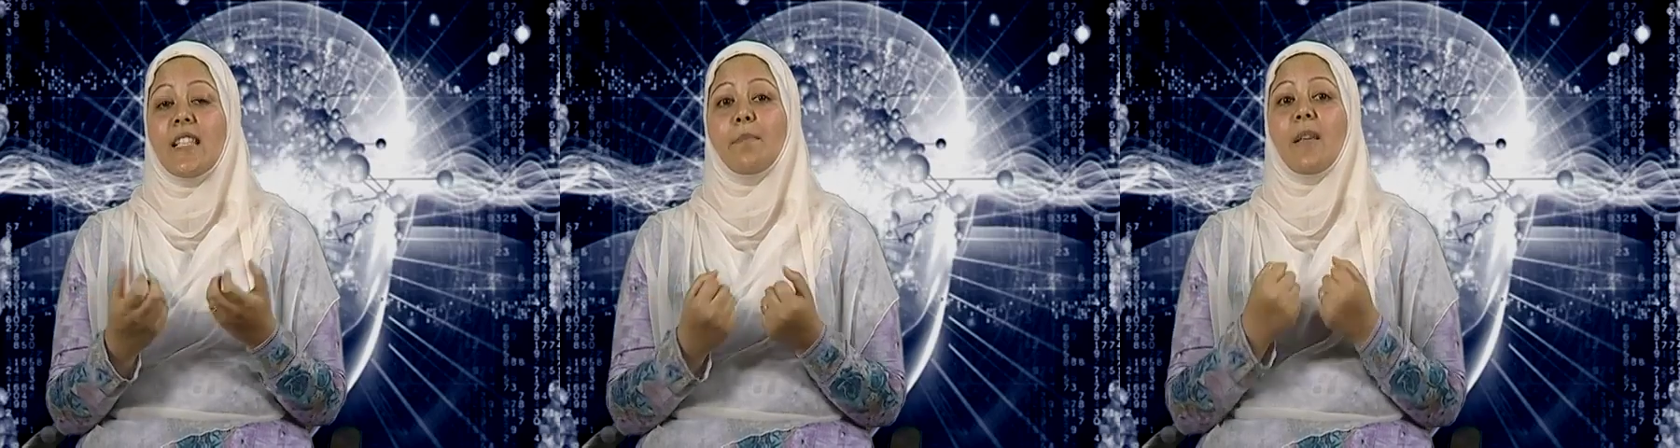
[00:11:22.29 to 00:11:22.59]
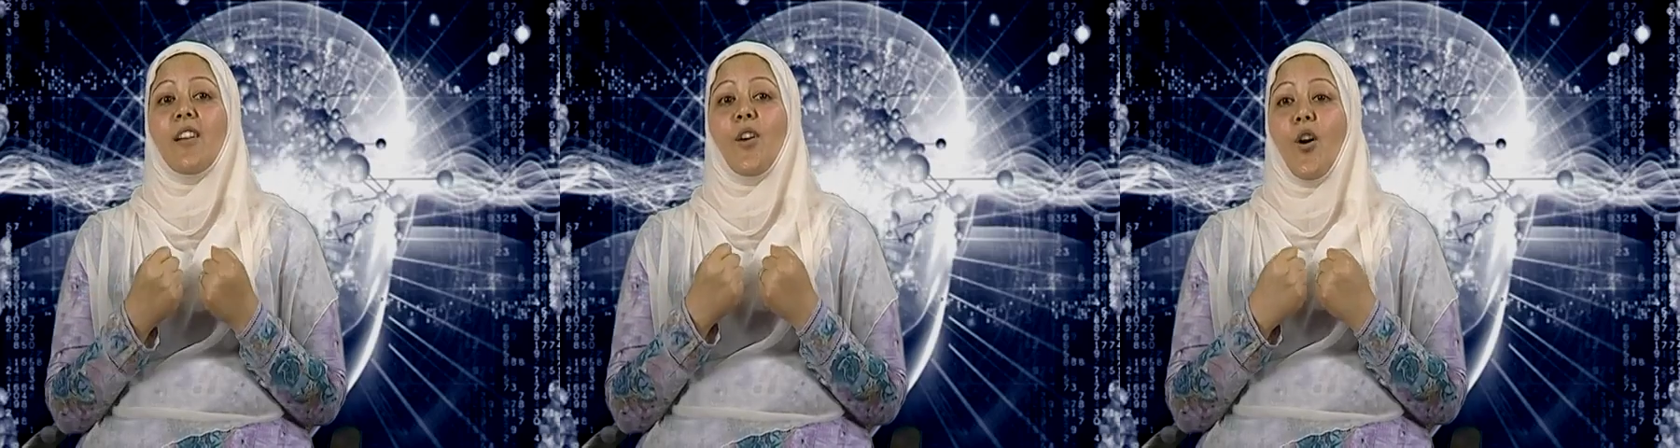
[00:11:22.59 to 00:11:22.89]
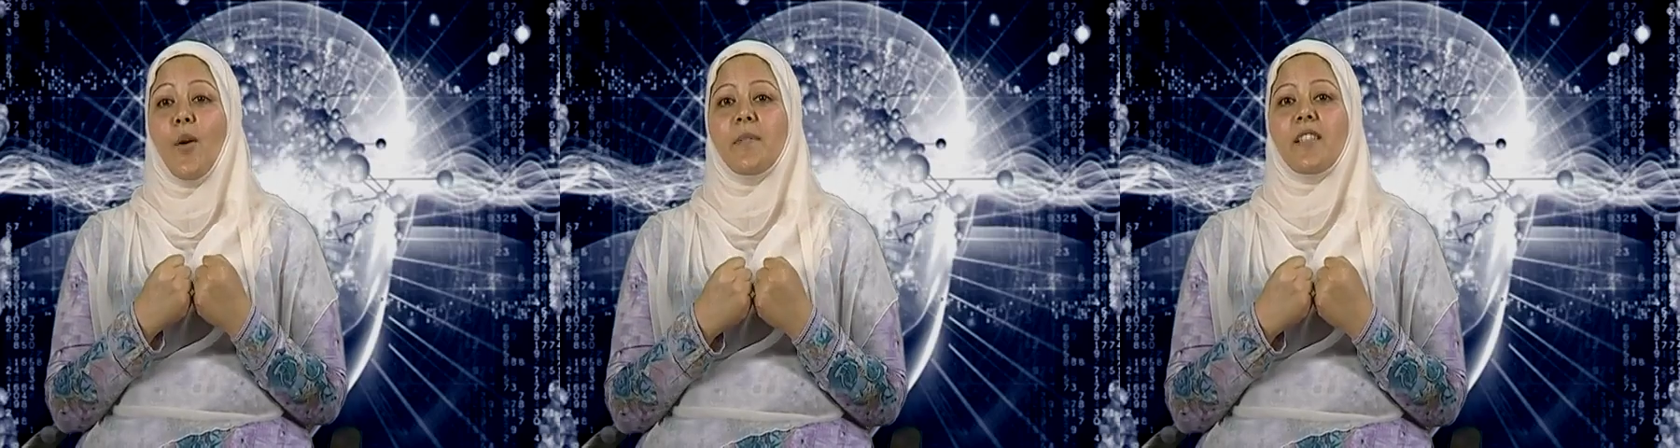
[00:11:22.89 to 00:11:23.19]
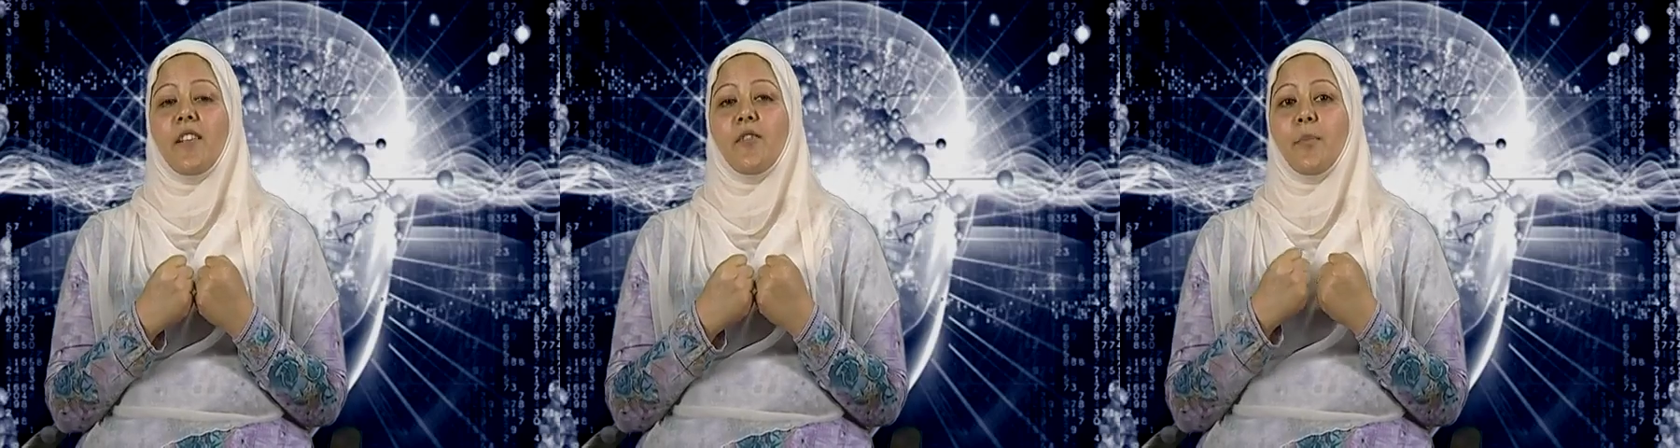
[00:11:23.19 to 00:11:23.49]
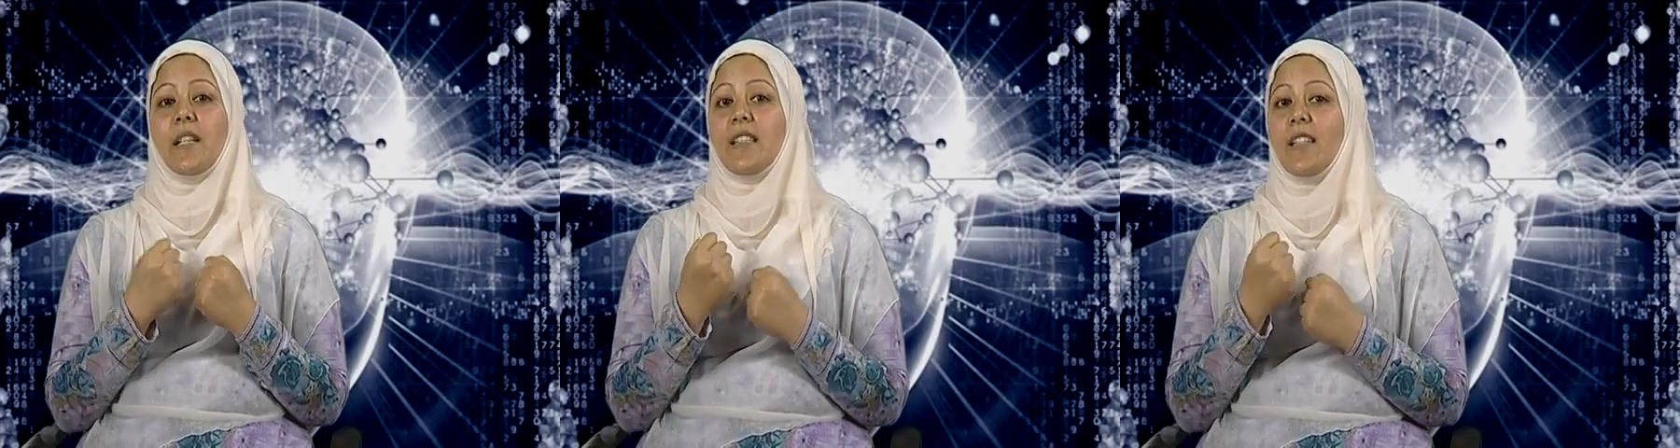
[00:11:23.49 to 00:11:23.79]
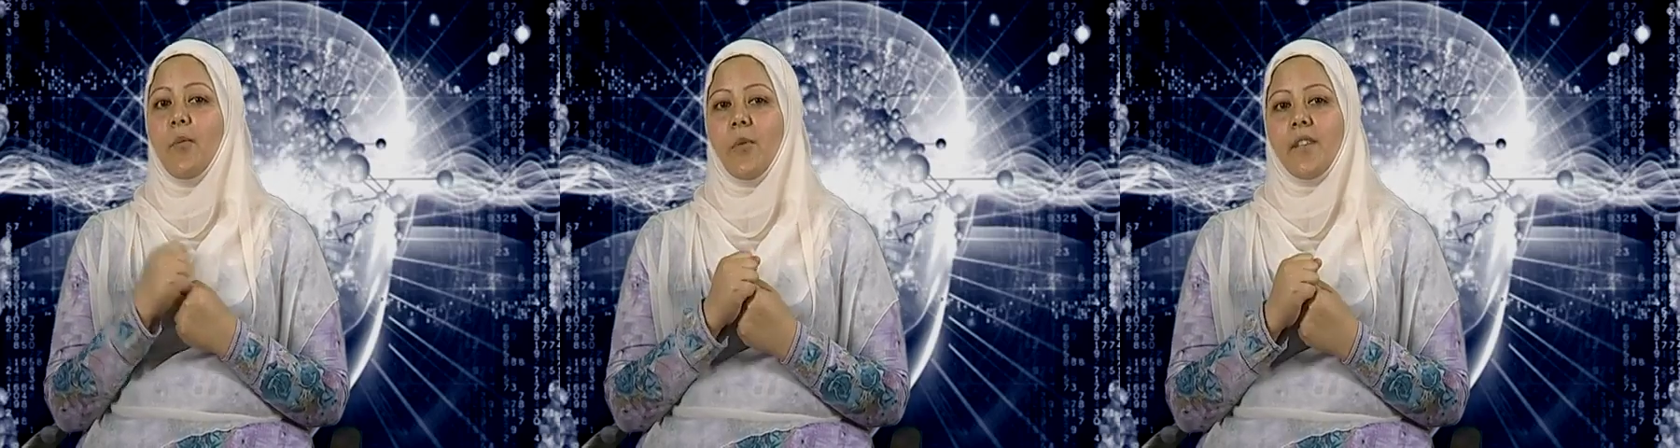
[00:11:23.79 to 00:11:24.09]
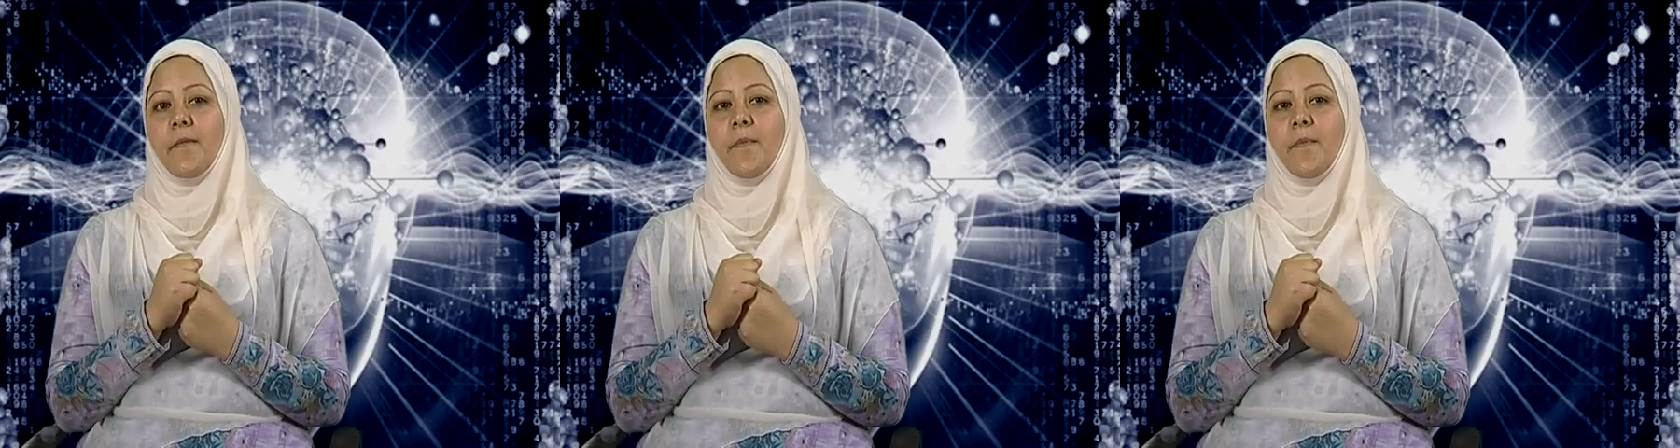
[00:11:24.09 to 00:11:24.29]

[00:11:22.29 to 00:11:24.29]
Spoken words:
is being observed by someone.